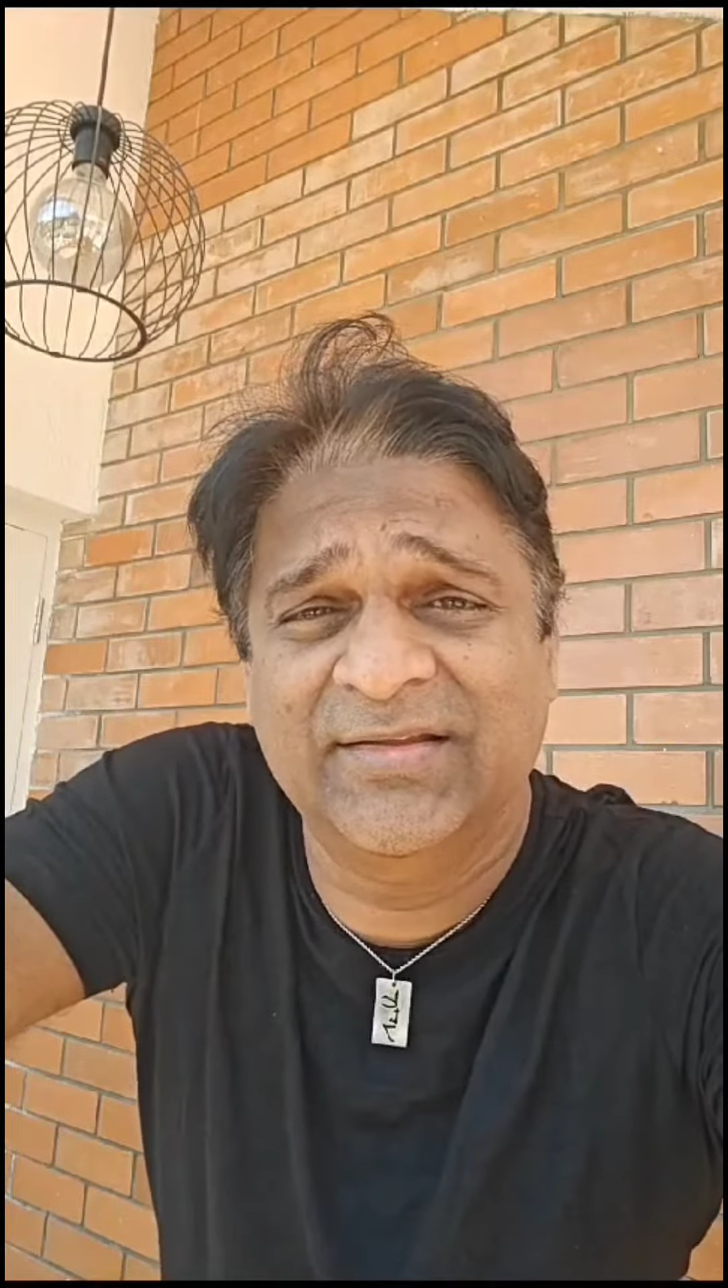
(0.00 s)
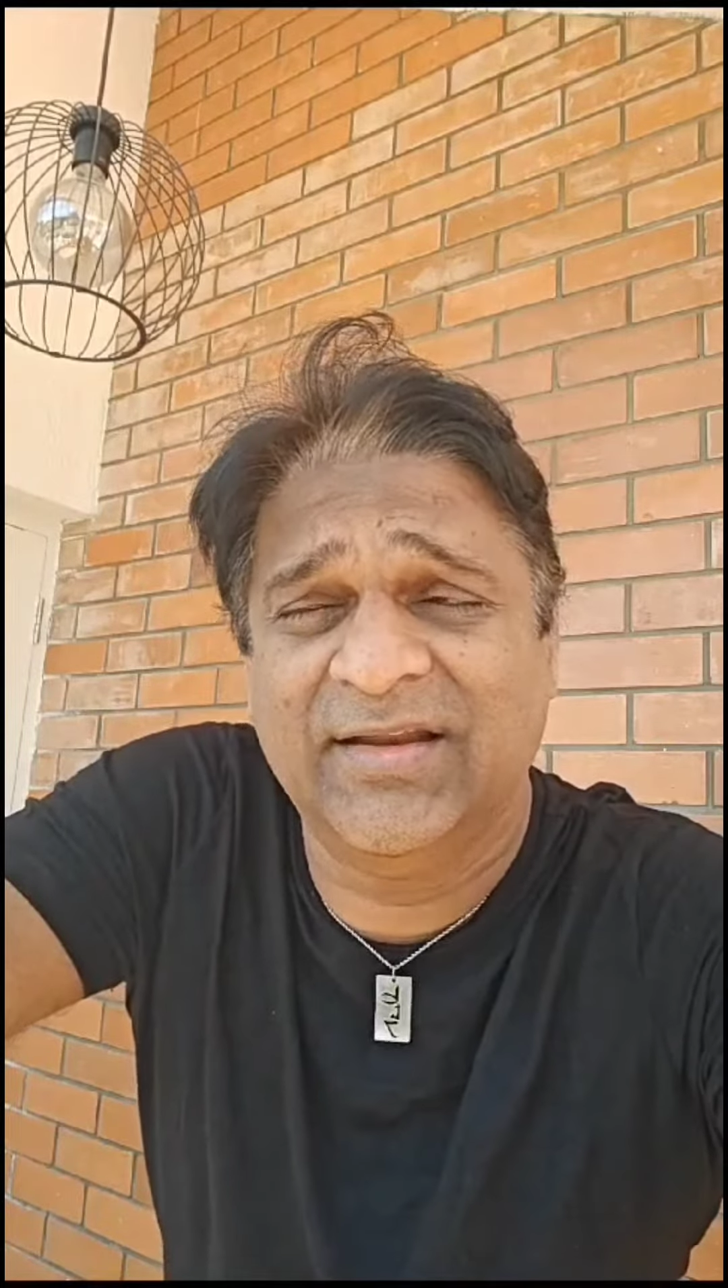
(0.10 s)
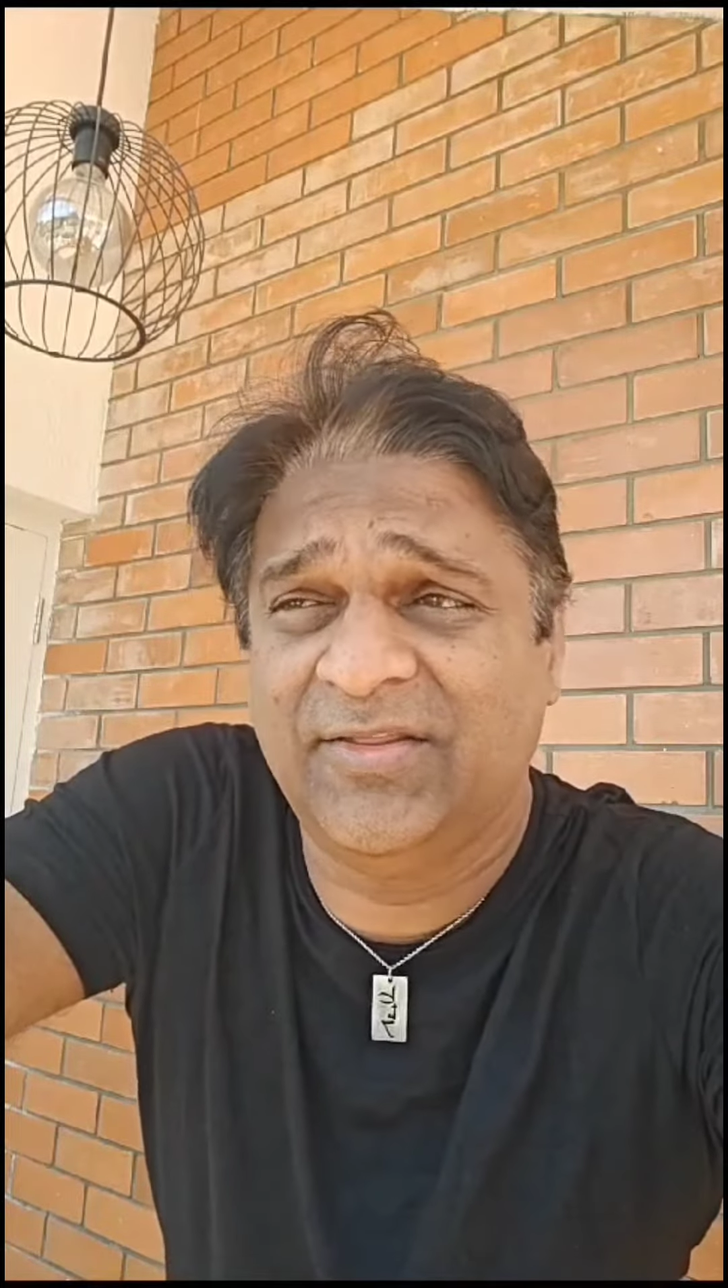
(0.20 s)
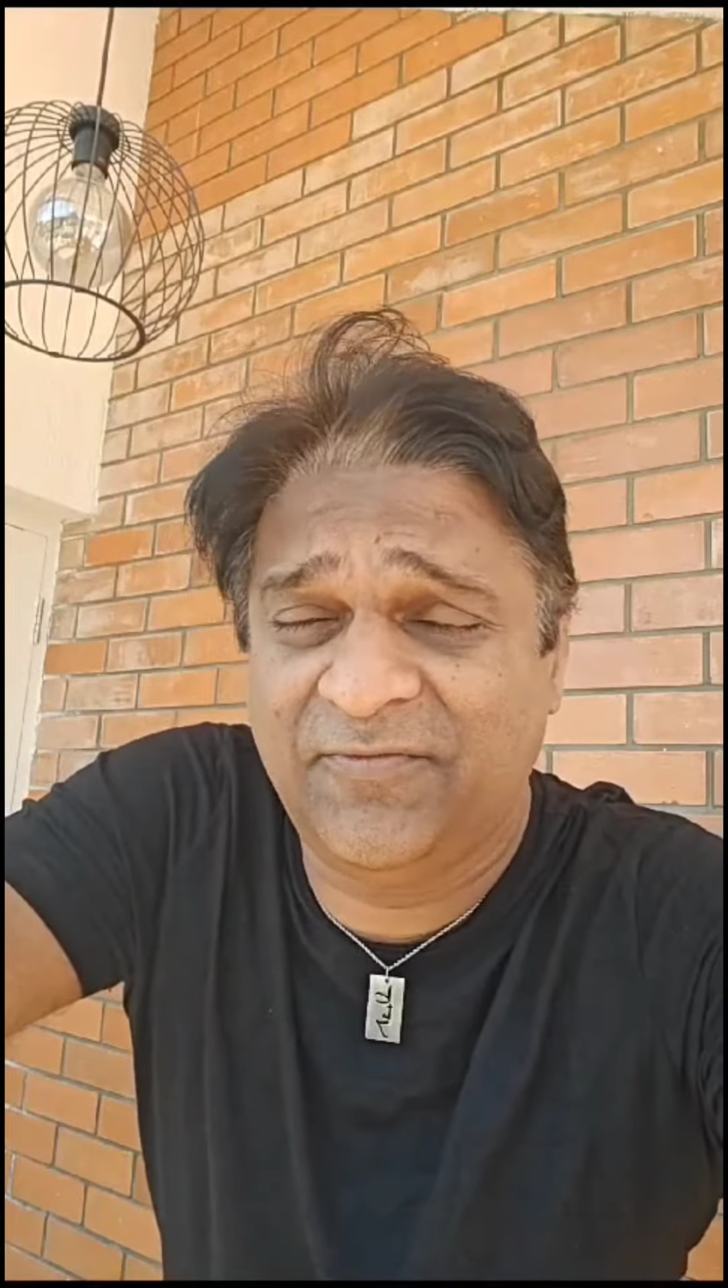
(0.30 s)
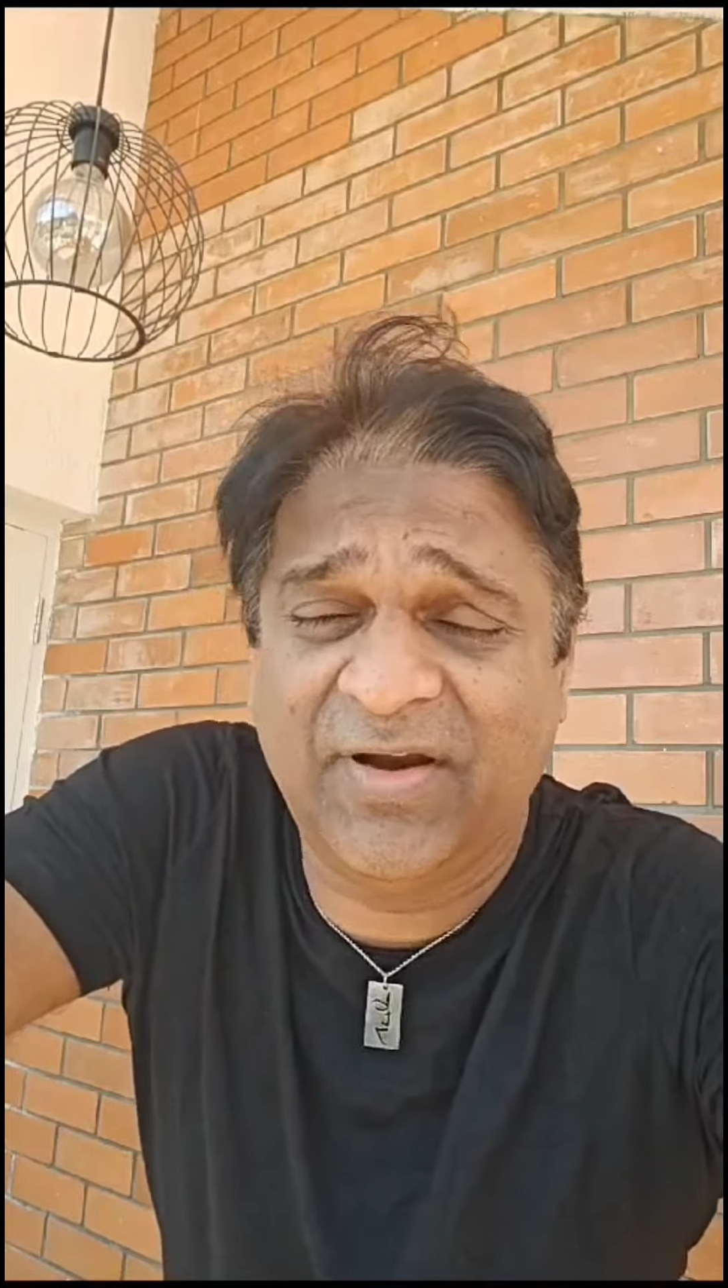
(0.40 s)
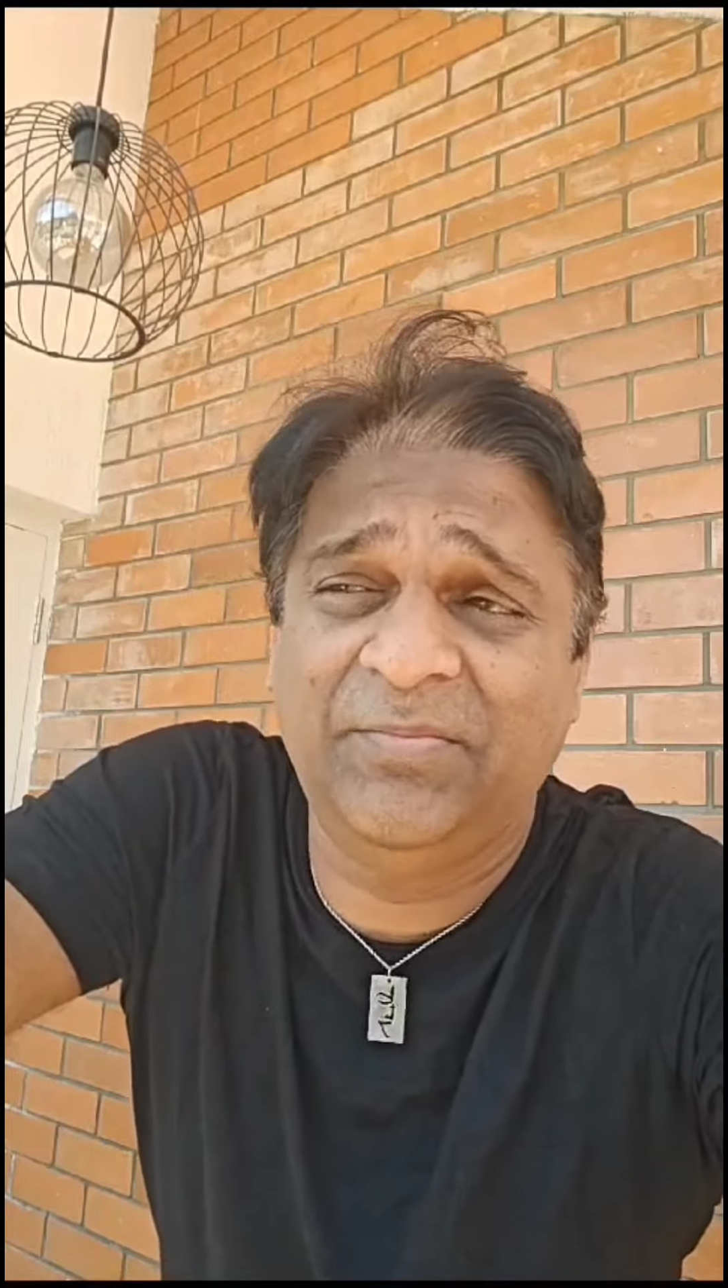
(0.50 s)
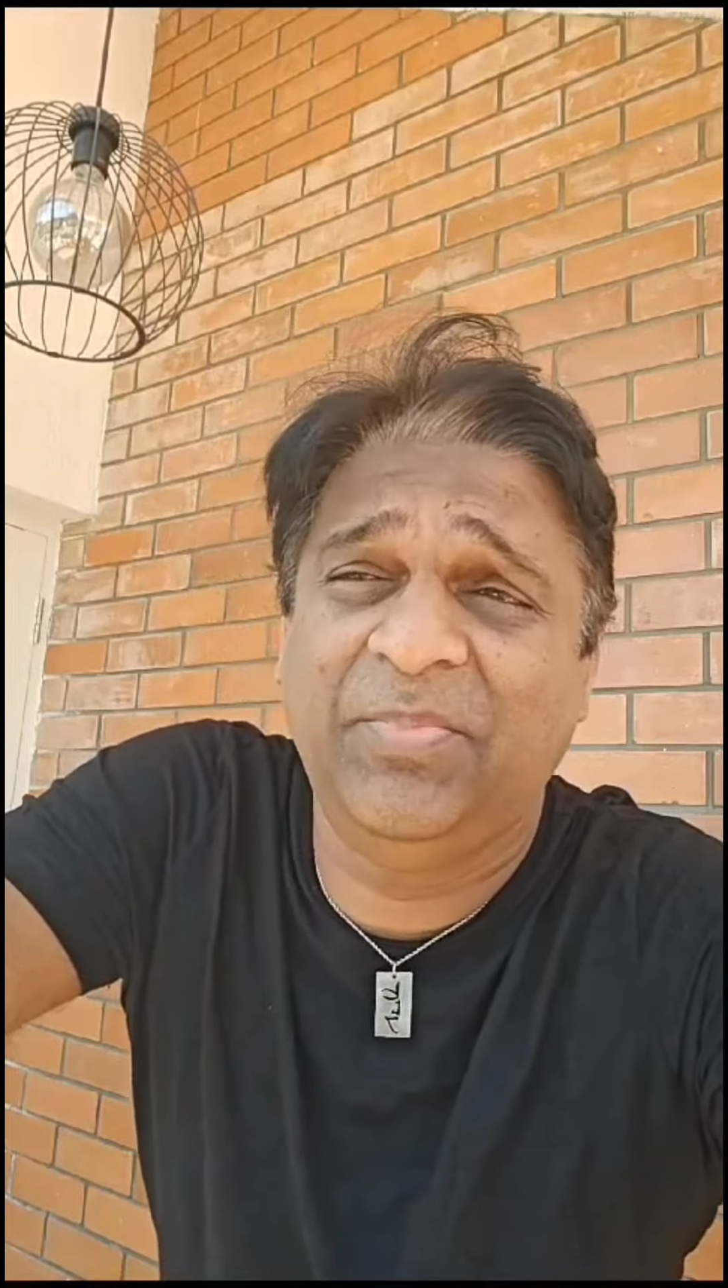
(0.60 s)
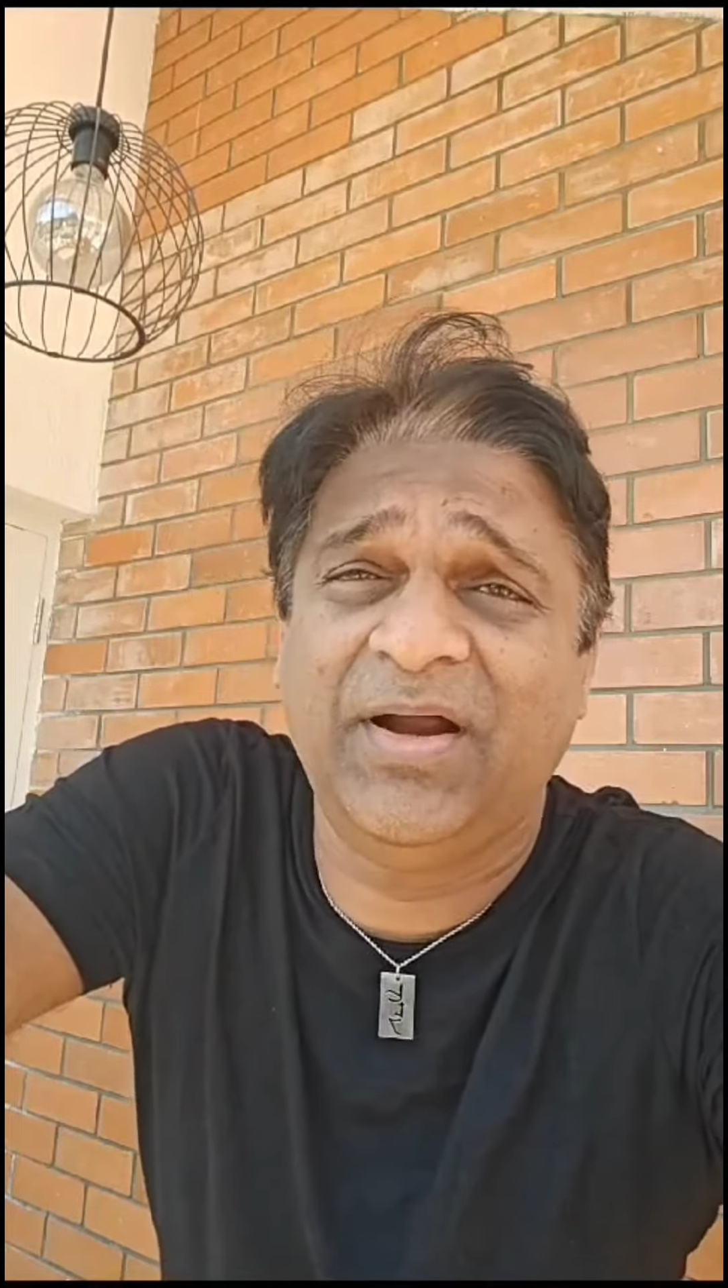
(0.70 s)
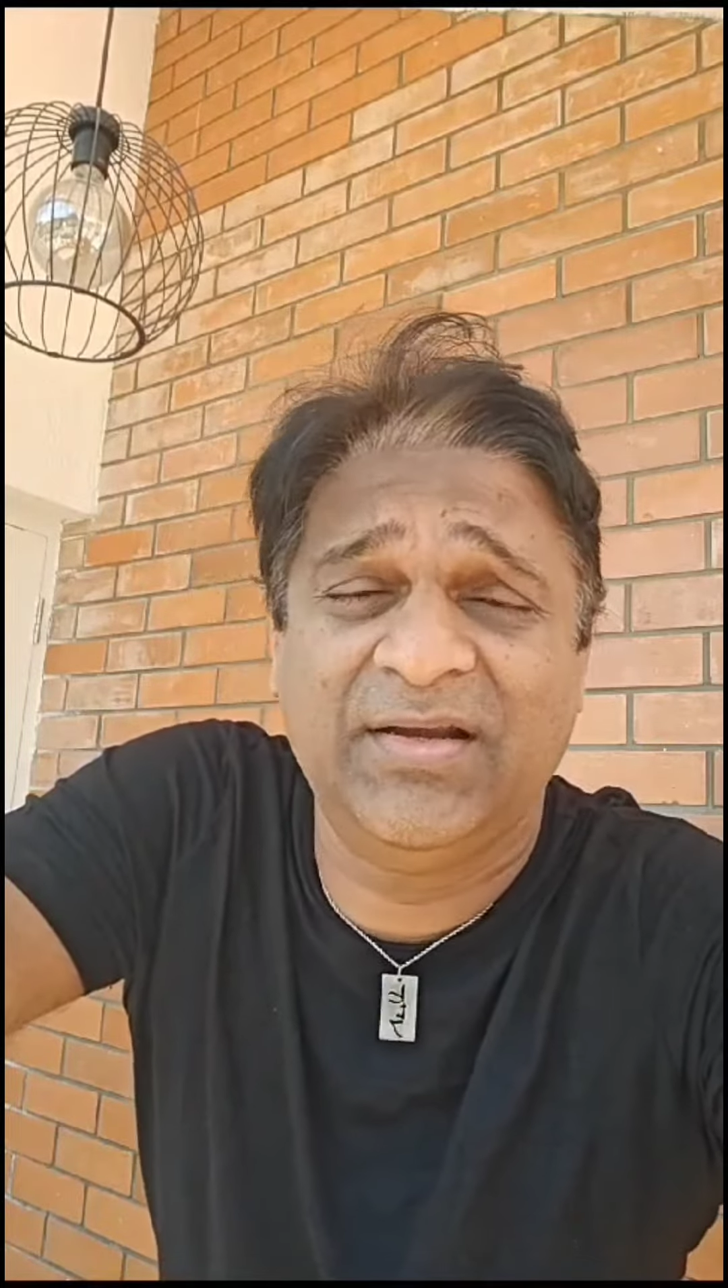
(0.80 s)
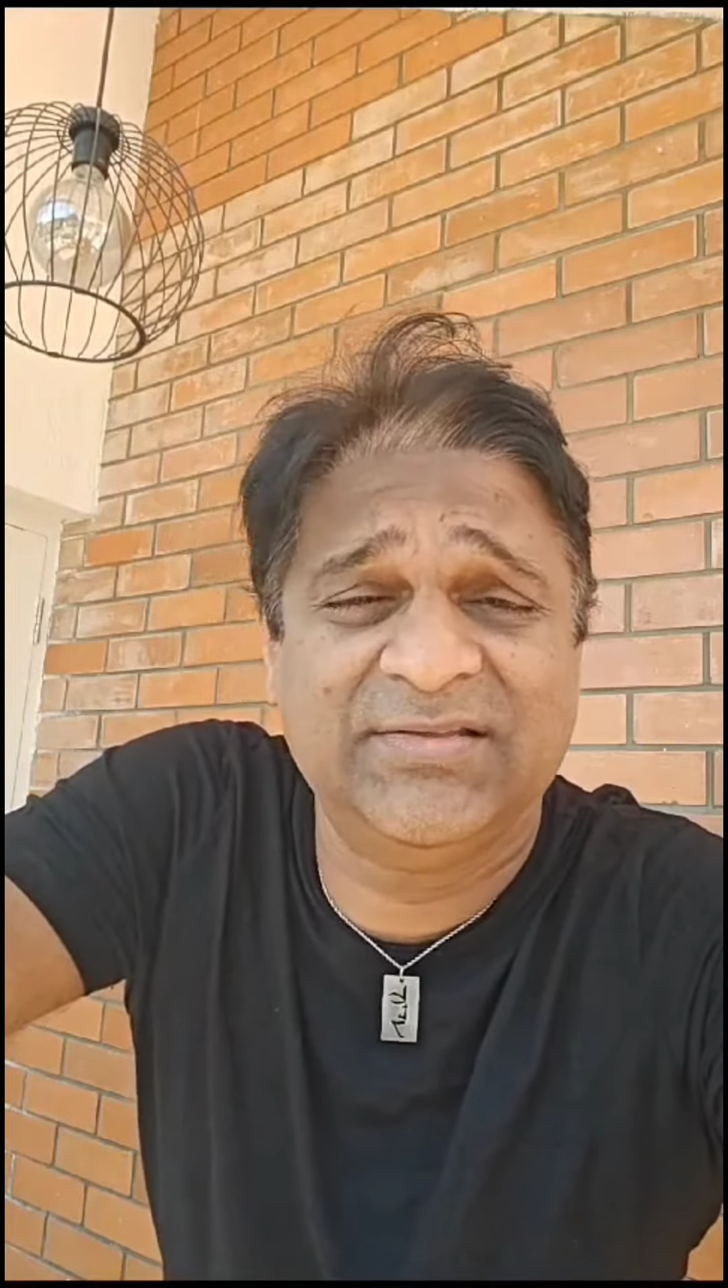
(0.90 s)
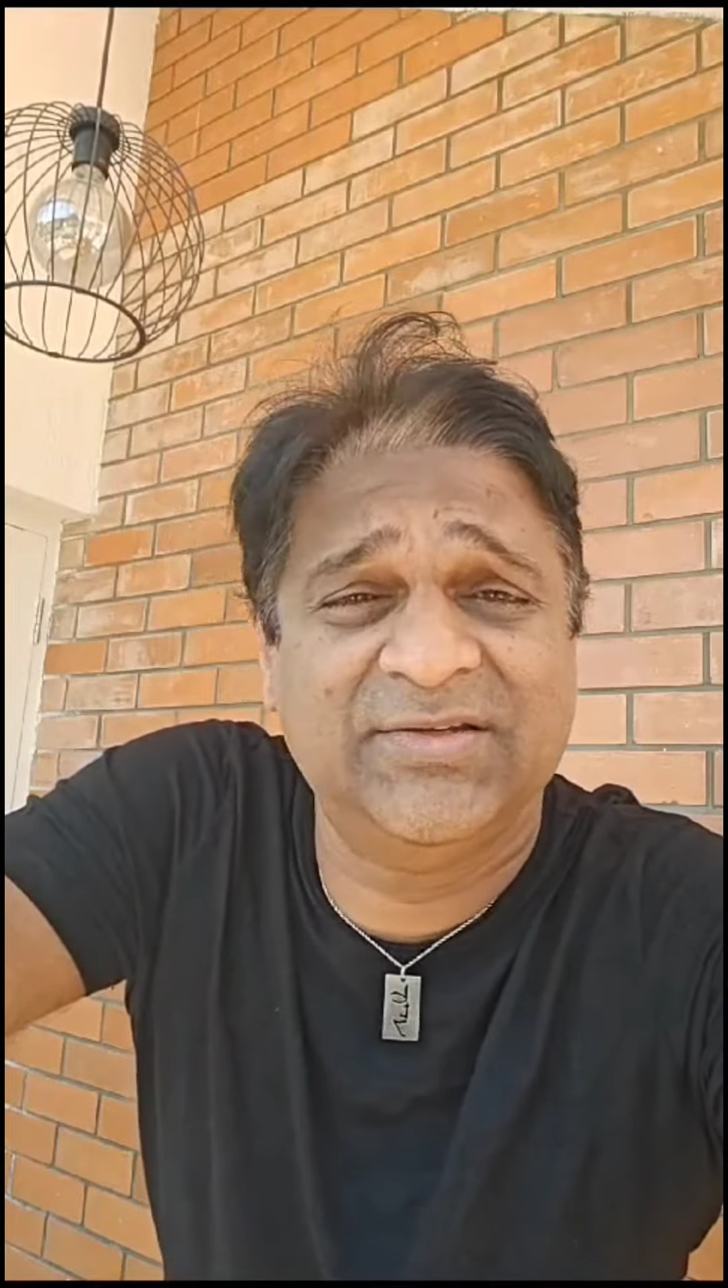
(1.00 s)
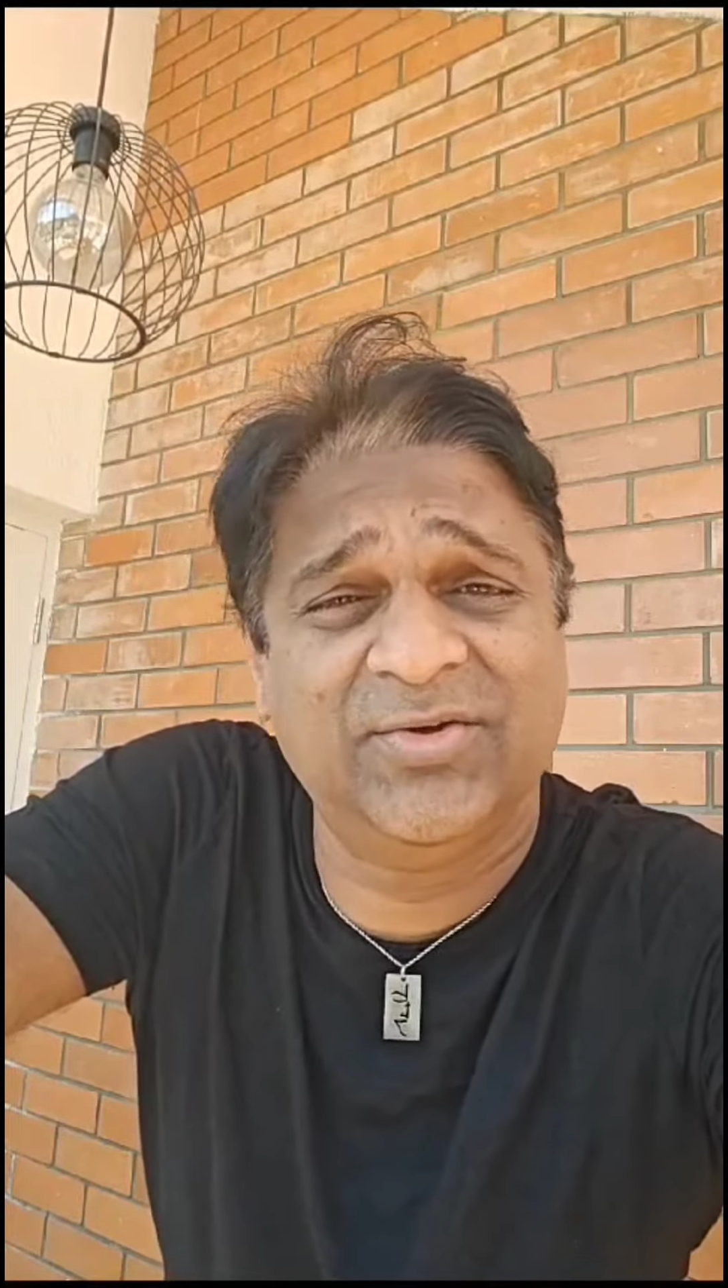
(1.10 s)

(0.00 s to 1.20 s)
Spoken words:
Now the fun part is